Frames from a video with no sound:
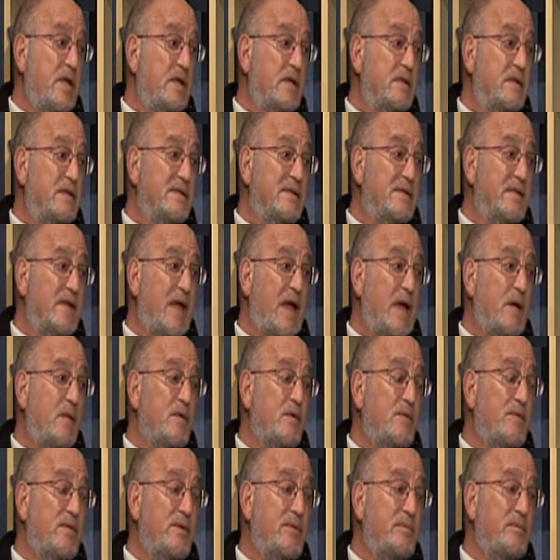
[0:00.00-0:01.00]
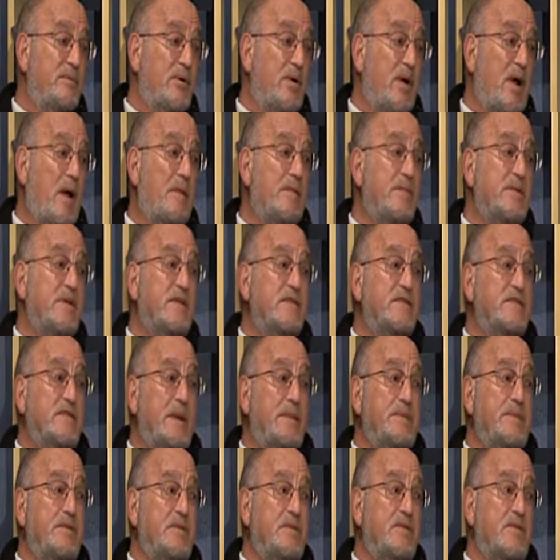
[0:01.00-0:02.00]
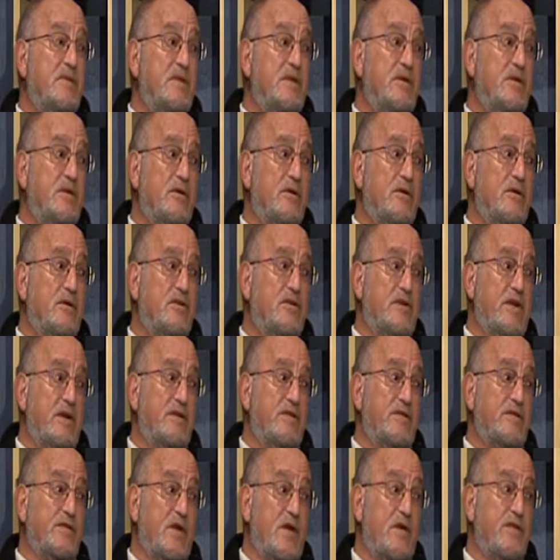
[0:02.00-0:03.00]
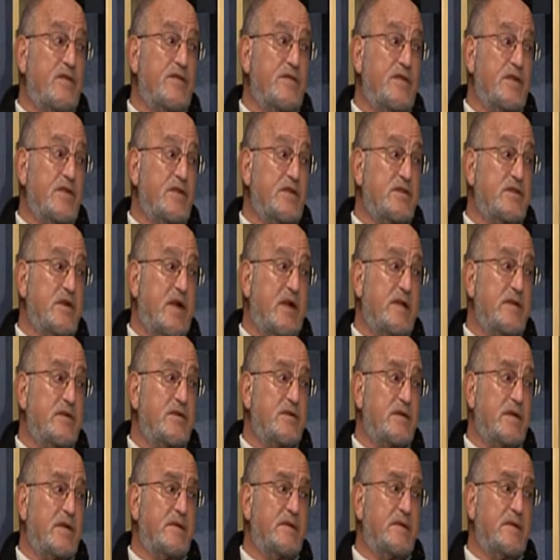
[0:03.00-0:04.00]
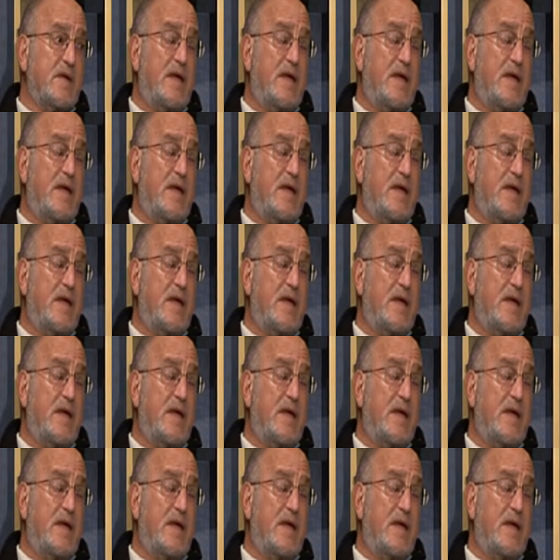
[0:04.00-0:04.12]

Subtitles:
That would be probably acceptable to the Attorney General's office on a charter change.